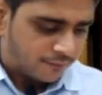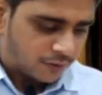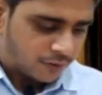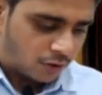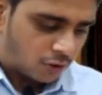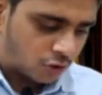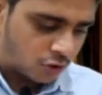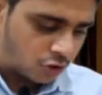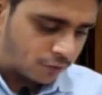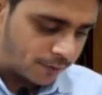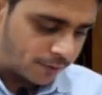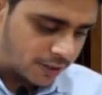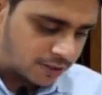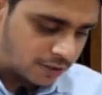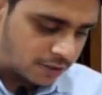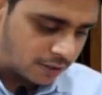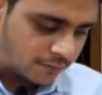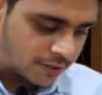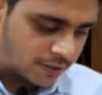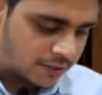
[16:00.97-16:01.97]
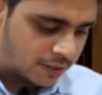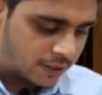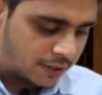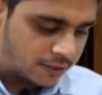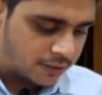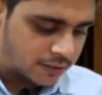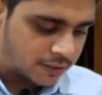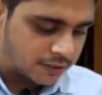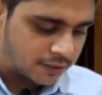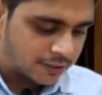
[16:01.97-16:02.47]
Occupational
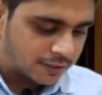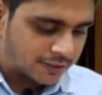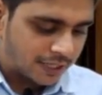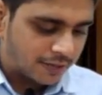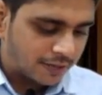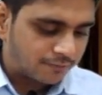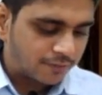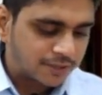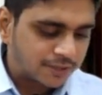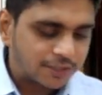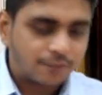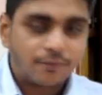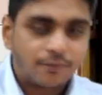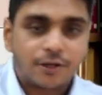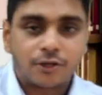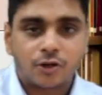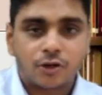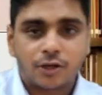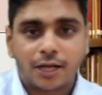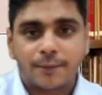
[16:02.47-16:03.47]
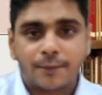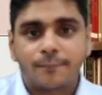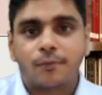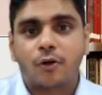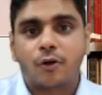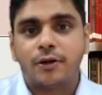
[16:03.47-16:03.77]
misconduct such as embezzlement or employee